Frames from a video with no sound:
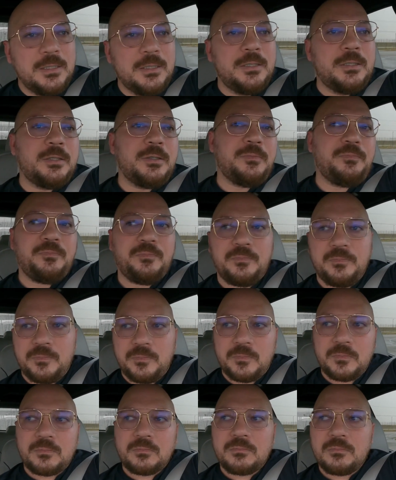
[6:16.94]
I
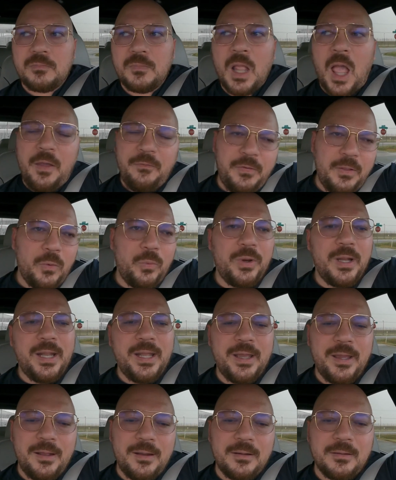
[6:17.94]
feel
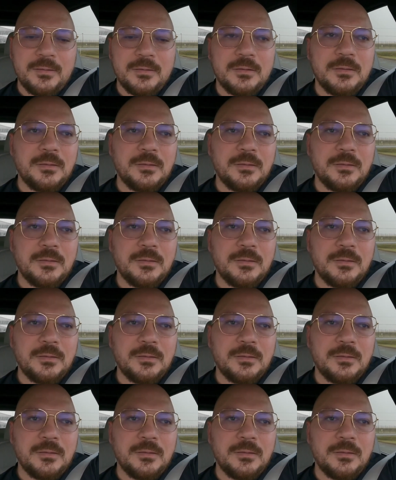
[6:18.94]
really good.